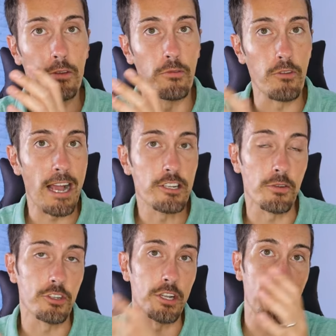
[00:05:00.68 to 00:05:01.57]
to do
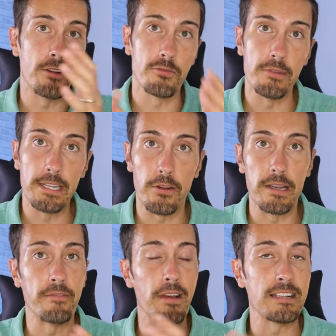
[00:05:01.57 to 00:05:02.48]
fractional shares,
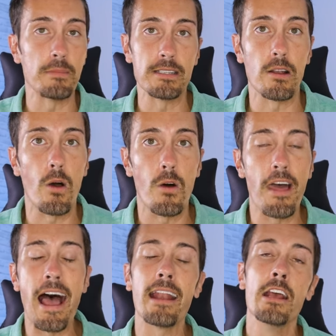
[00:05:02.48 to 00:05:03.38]
recurring investments, and all
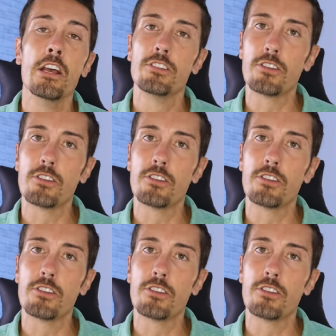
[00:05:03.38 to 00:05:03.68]
that.